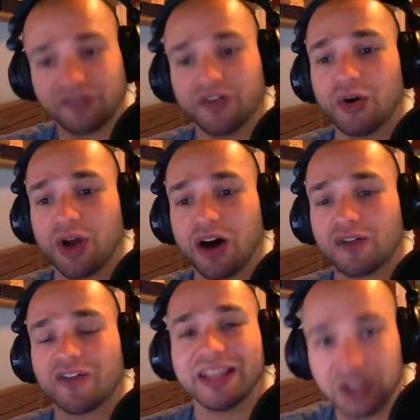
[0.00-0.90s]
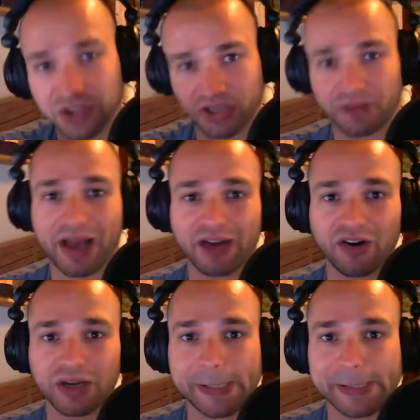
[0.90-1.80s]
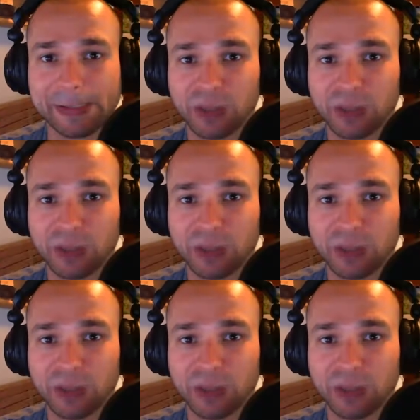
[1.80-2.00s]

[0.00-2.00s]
the phone off, and then you turn it back on.